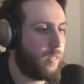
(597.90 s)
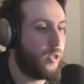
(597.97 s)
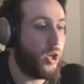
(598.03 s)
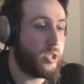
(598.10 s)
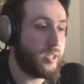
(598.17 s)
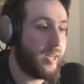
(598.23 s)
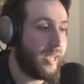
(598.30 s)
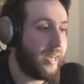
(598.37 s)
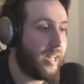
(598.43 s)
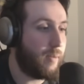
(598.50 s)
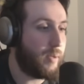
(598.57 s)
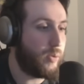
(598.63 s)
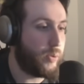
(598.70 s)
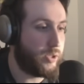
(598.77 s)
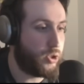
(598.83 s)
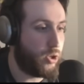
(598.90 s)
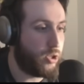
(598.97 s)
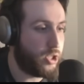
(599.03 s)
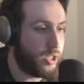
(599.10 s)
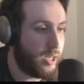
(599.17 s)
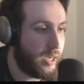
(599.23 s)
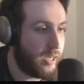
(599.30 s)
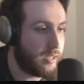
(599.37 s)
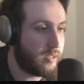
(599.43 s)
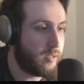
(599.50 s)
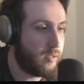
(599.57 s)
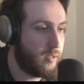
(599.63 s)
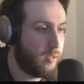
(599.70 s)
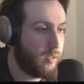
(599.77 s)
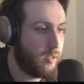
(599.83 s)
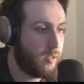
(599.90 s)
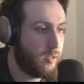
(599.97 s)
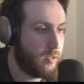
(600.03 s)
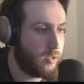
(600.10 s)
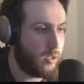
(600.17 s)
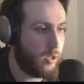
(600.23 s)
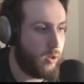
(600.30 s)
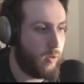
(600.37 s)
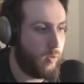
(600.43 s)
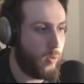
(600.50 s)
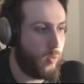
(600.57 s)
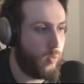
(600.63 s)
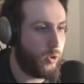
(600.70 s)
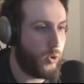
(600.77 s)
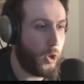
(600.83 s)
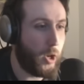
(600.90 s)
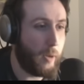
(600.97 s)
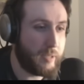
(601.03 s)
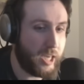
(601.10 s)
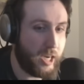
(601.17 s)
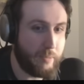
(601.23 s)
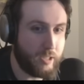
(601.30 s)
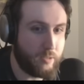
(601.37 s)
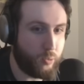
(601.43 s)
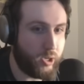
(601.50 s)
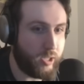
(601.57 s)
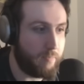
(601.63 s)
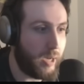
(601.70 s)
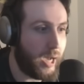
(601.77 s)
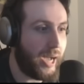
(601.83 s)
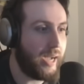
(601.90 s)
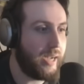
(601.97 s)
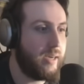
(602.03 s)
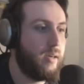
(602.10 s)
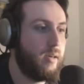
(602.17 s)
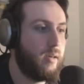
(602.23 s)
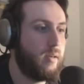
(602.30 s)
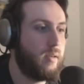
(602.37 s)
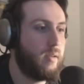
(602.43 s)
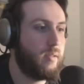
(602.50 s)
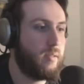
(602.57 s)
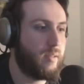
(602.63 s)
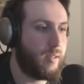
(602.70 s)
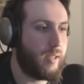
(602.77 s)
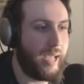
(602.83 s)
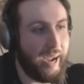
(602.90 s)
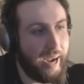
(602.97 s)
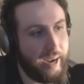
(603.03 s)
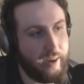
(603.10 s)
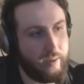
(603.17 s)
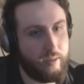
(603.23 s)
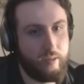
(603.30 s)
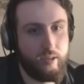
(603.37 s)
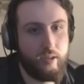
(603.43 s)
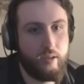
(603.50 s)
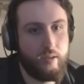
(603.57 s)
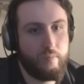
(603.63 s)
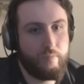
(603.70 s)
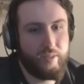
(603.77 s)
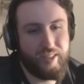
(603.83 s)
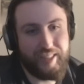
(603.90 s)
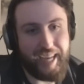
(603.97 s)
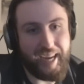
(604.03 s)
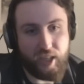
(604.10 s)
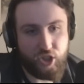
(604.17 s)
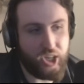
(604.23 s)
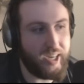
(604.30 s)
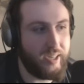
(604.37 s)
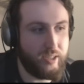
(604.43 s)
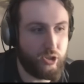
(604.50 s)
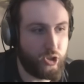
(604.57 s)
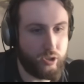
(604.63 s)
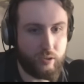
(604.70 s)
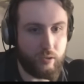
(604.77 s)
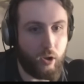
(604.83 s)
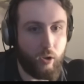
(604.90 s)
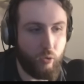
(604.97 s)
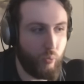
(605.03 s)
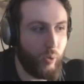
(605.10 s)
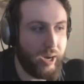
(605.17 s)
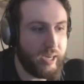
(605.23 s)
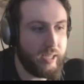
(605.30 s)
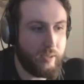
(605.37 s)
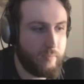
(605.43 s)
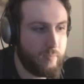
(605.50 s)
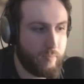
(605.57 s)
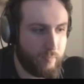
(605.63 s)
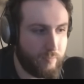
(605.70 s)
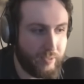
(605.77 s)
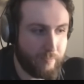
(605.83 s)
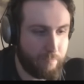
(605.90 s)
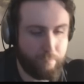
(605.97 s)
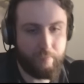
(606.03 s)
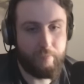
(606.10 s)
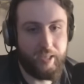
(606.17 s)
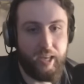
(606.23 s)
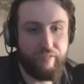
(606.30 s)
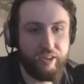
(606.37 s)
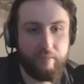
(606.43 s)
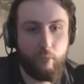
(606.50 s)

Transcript: doesn't hit enemies with charge attacks, So uptime is pretty bad. And Sac Jade is just already giving